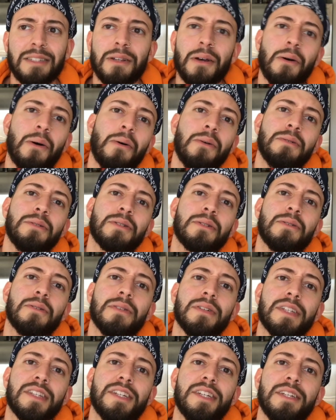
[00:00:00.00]
That's so old
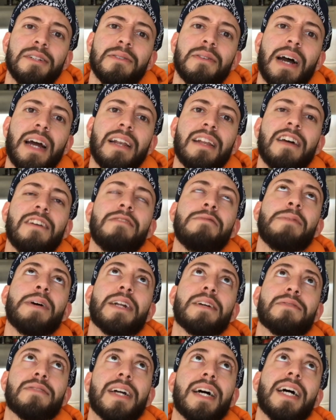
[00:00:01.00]
school and cute. I
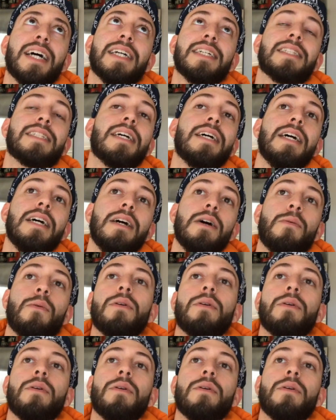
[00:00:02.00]
love butterflies.